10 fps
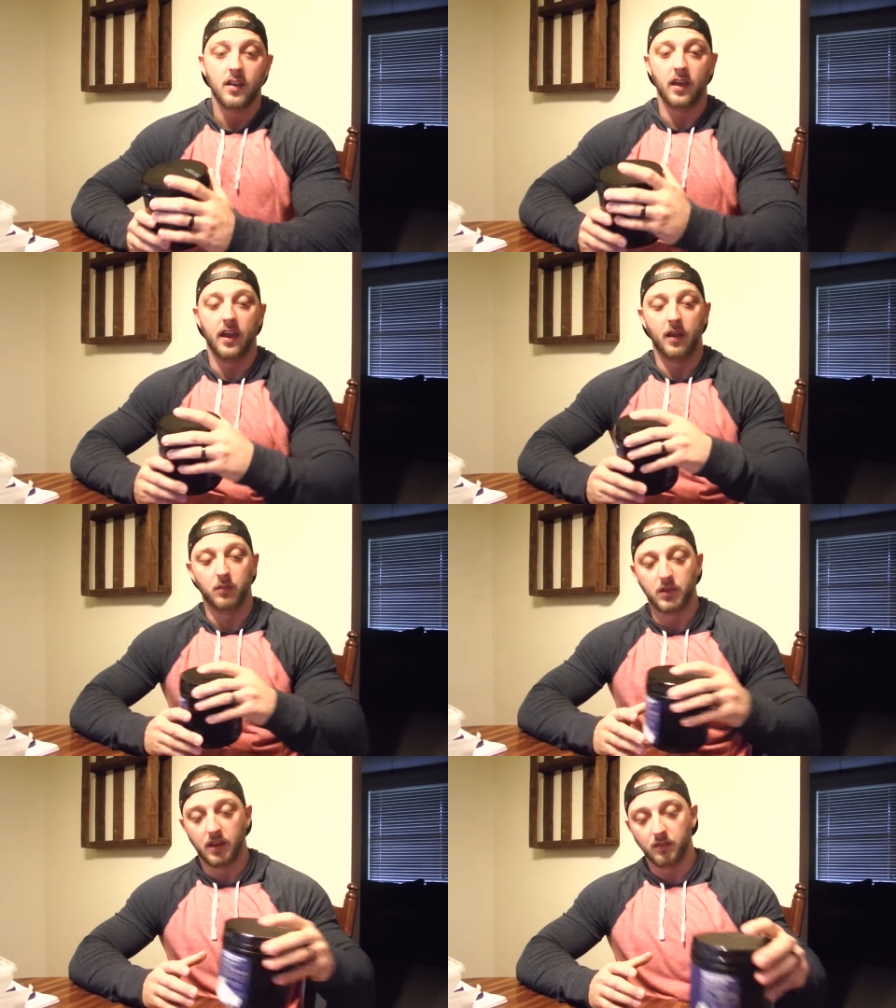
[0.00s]
they
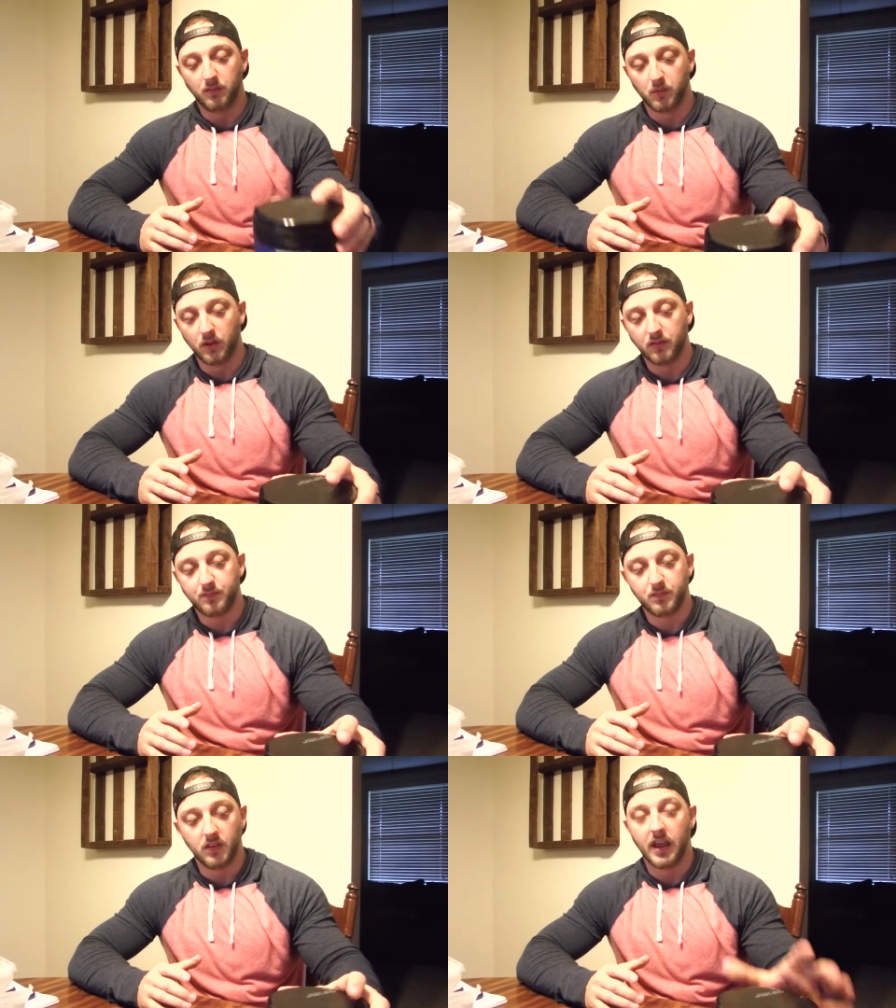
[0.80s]
really
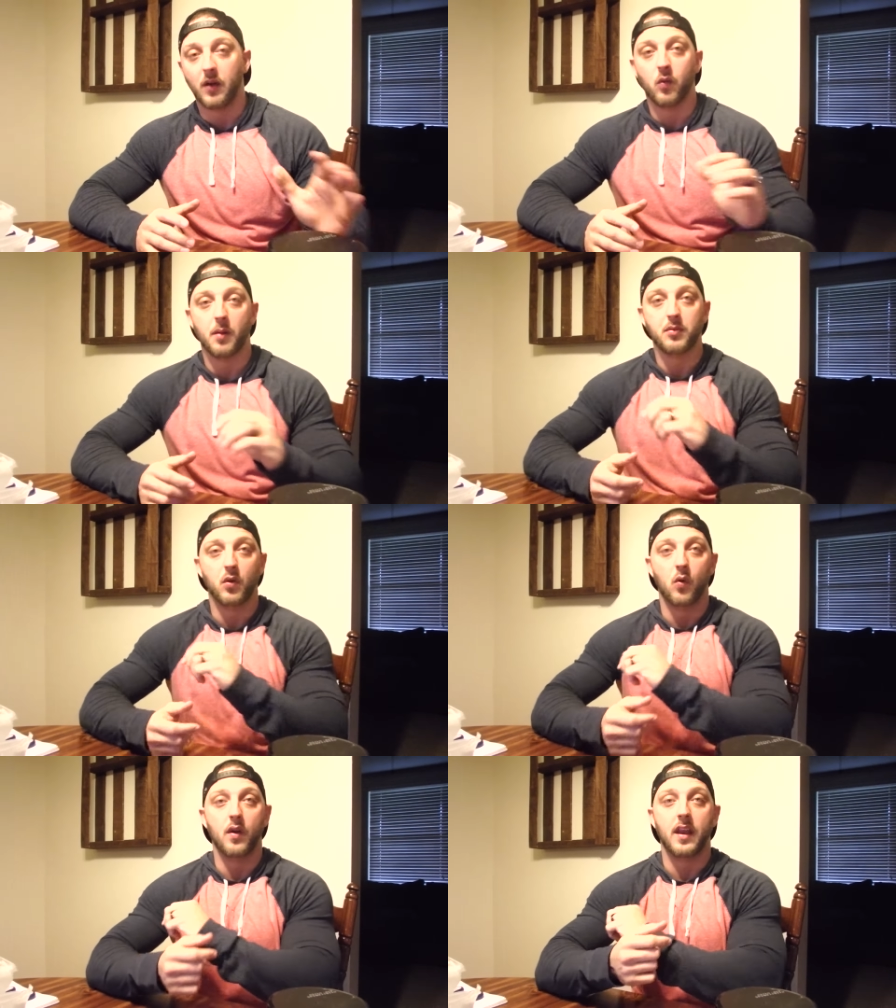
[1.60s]
like what I'm
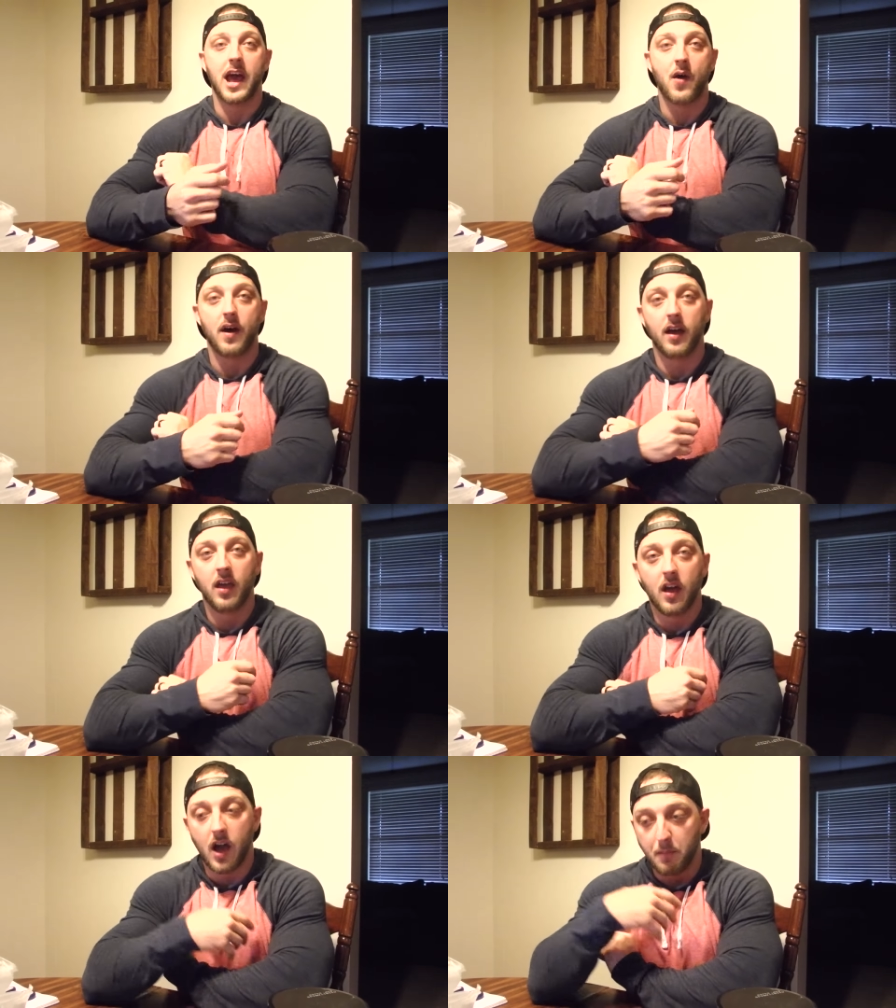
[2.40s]
doing and how
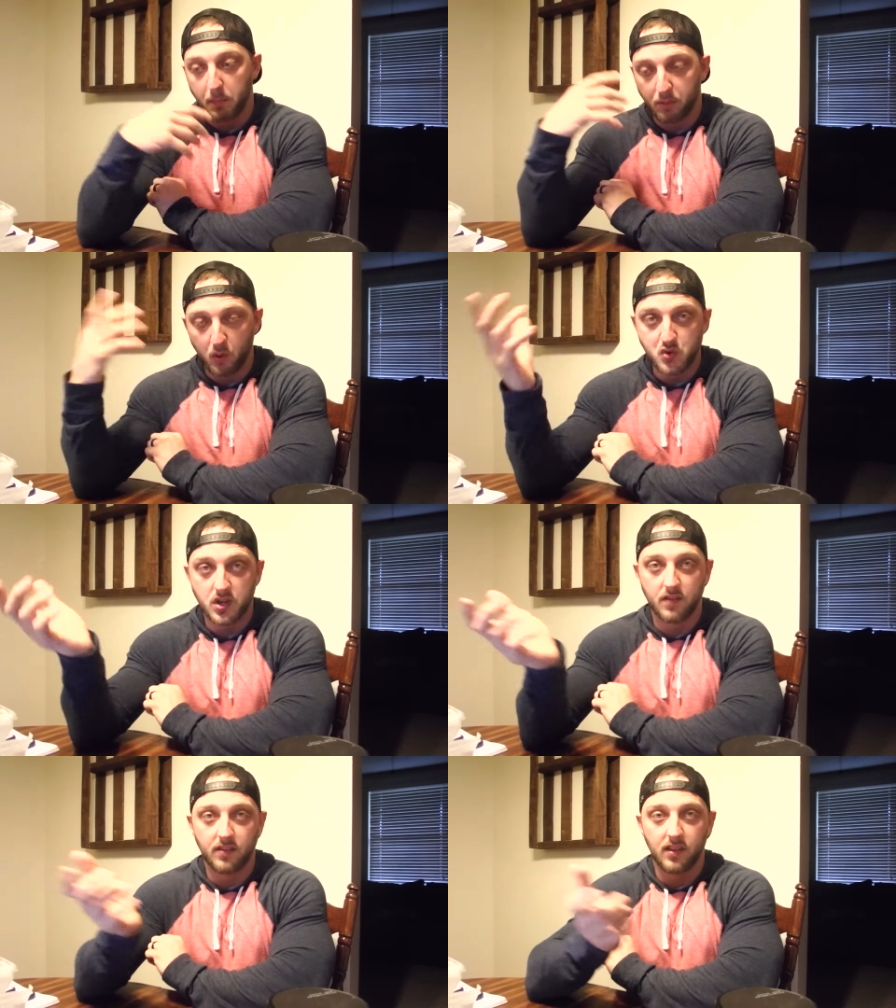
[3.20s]
I'm
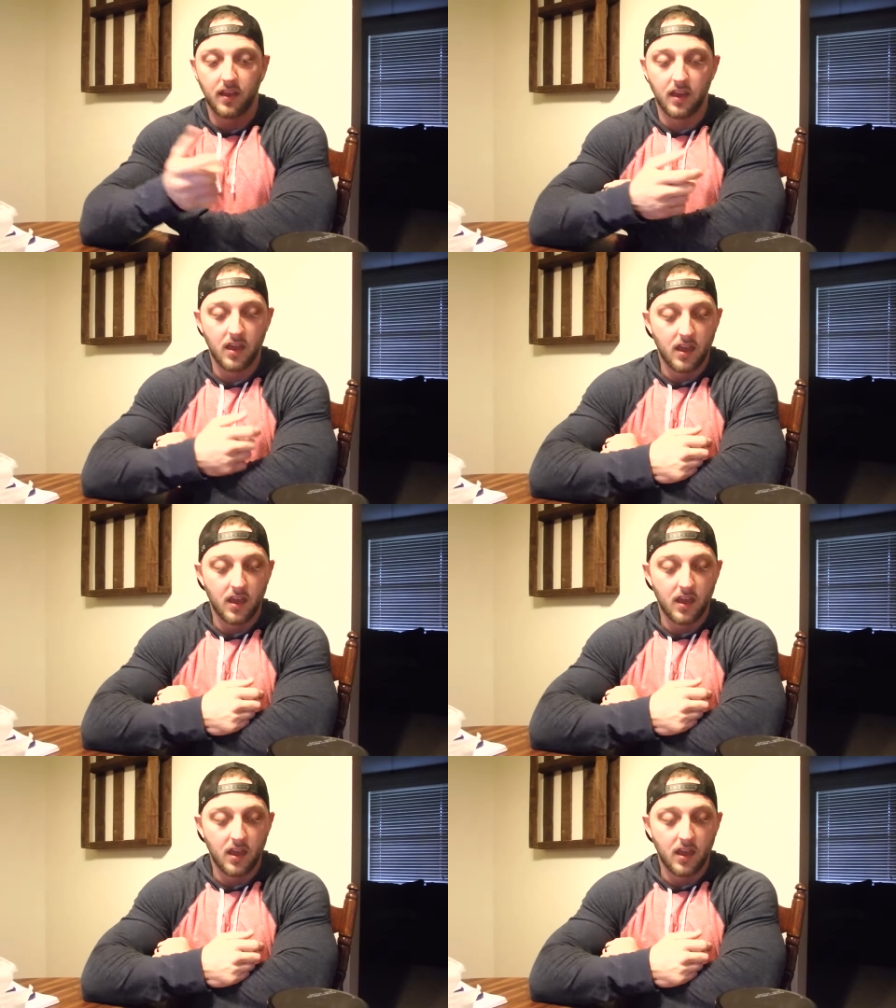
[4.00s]
approaching everything,